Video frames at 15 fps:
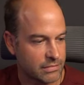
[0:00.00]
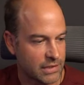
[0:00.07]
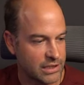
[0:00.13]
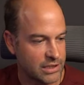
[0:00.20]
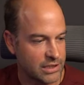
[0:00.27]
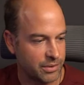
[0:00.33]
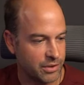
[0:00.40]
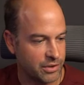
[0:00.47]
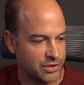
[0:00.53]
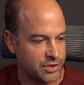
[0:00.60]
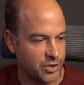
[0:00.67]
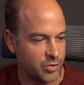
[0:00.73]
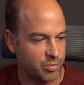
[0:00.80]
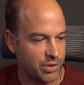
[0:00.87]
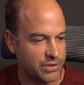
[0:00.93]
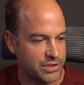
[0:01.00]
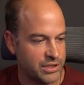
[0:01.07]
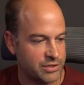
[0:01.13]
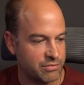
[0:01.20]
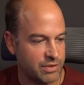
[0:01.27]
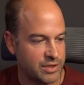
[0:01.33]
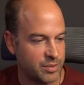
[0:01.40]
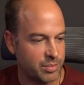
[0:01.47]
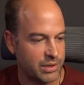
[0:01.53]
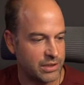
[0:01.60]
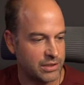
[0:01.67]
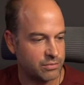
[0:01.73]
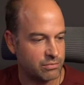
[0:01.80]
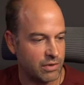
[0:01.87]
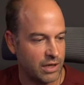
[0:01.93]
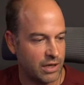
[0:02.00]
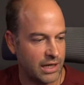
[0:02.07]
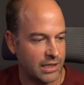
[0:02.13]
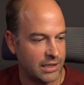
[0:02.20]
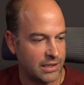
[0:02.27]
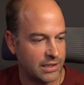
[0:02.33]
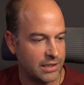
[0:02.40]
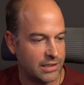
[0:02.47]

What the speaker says: So we've got 2 process recipes running.